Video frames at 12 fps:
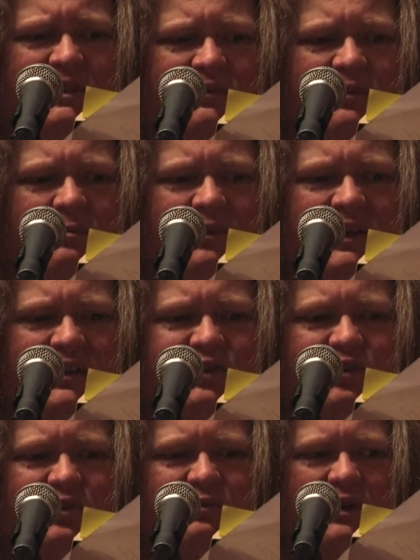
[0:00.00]
of the
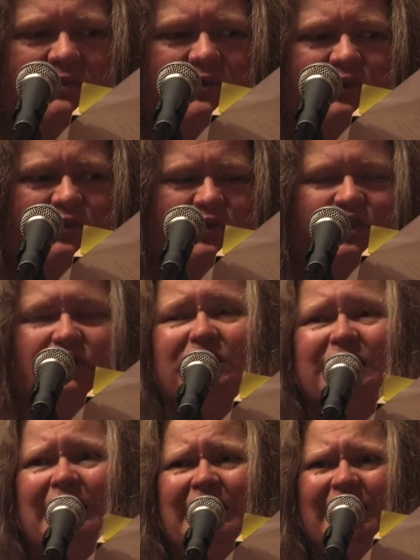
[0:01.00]
planters'
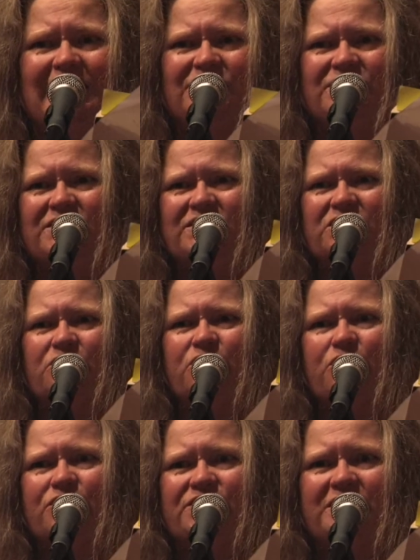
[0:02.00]
revolution, as Cecile
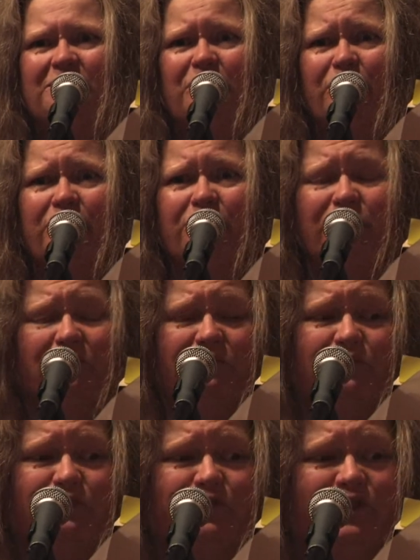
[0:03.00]
calls the American
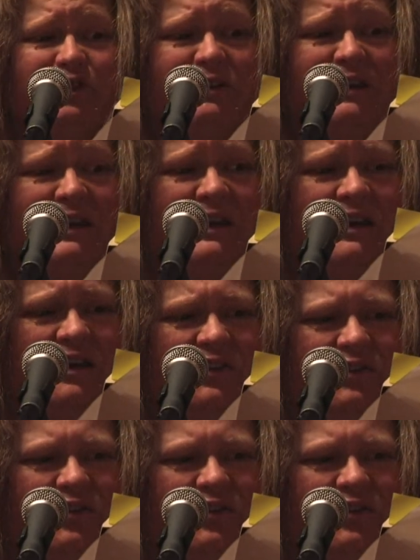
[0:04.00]
Revolution, the